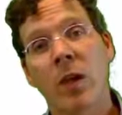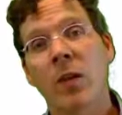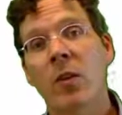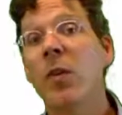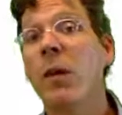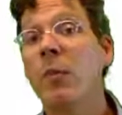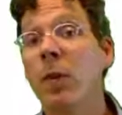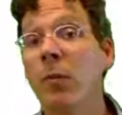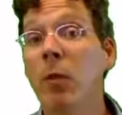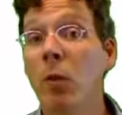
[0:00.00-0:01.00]
The same
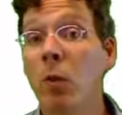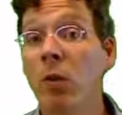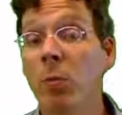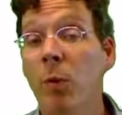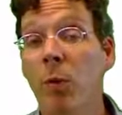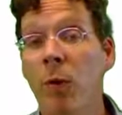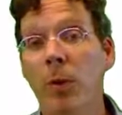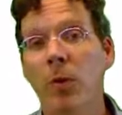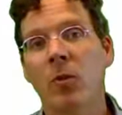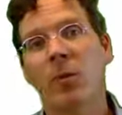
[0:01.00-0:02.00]
thing for the worst
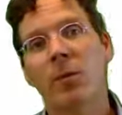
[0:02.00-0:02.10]
performers.